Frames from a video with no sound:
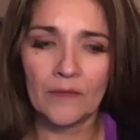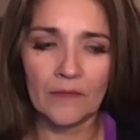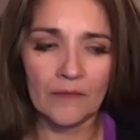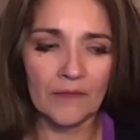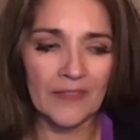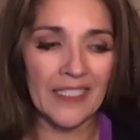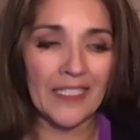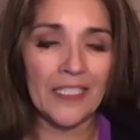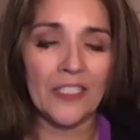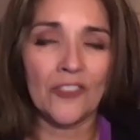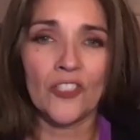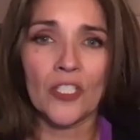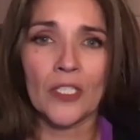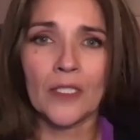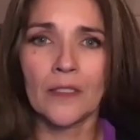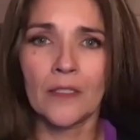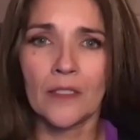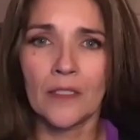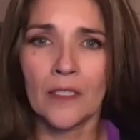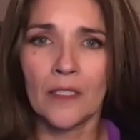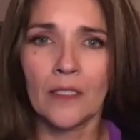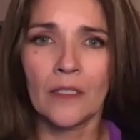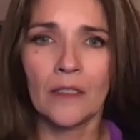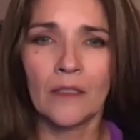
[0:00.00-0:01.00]

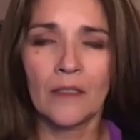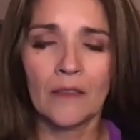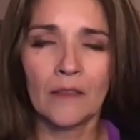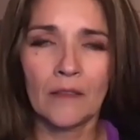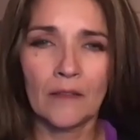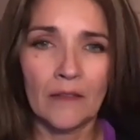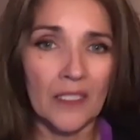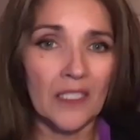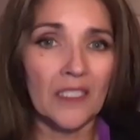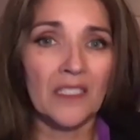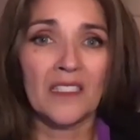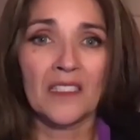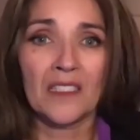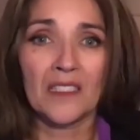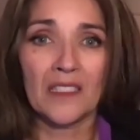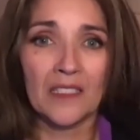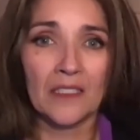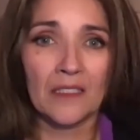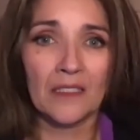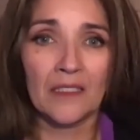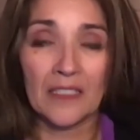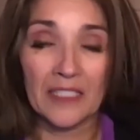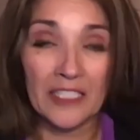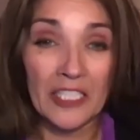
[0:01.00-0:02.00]
digesting this
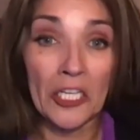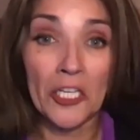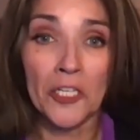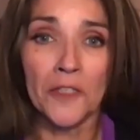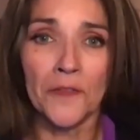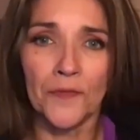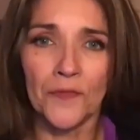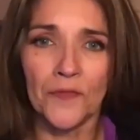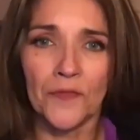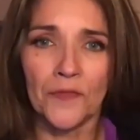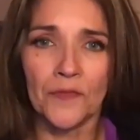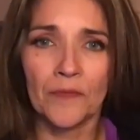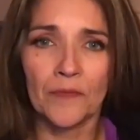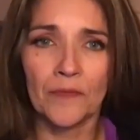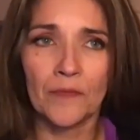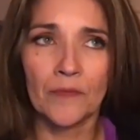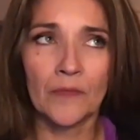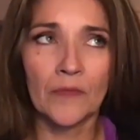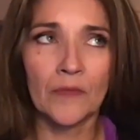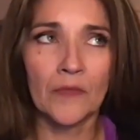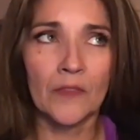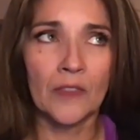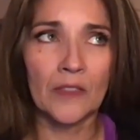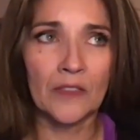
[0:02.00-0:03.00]
stuff,
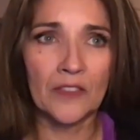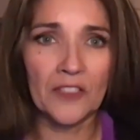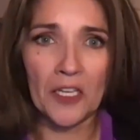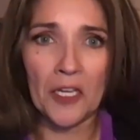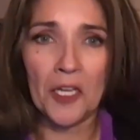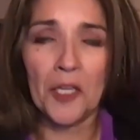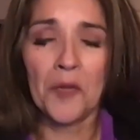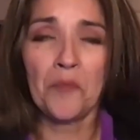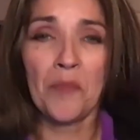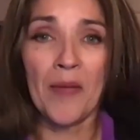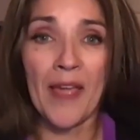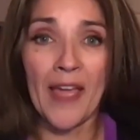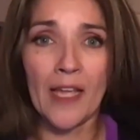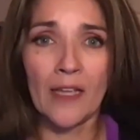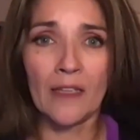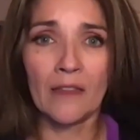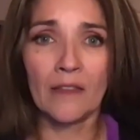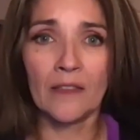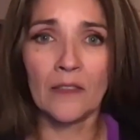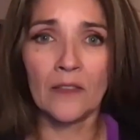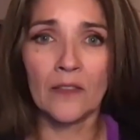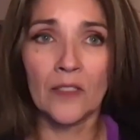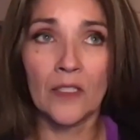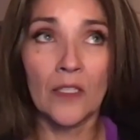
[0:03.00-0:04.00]
to unpack
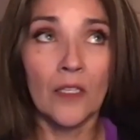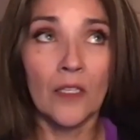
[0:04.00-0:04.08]
this?